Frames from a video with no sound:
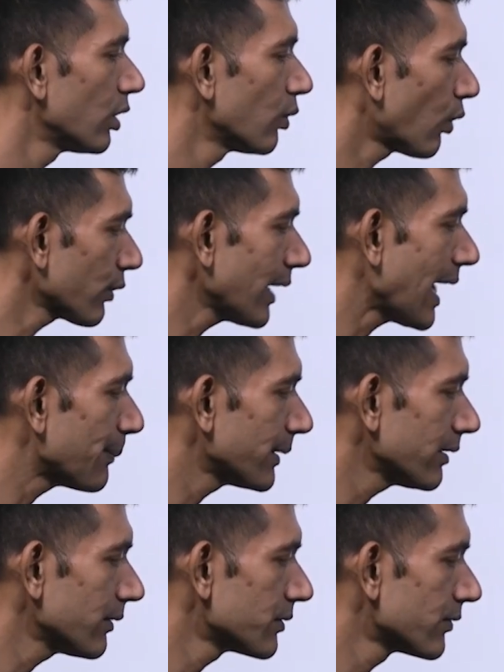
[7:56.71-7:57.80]
What will
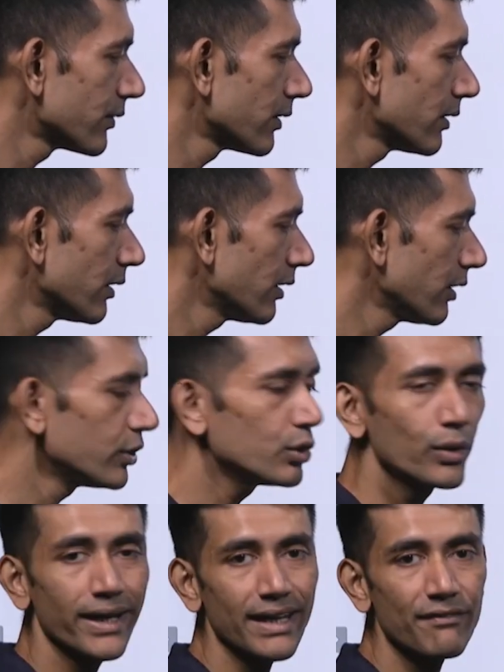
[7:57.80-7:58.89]
happen? You
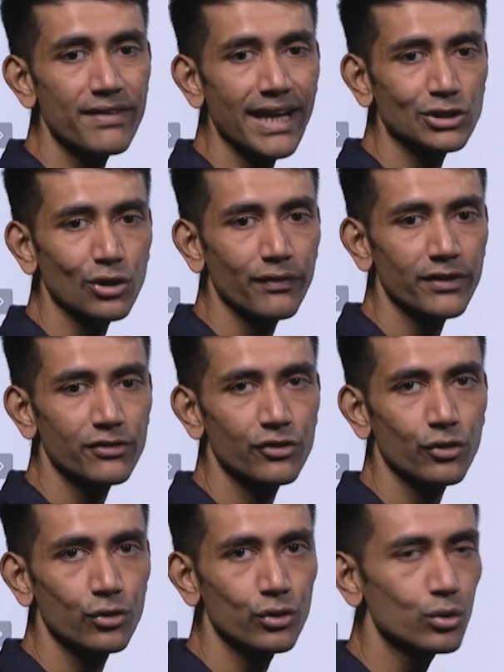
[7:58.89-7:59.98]
get f dash of x is equal to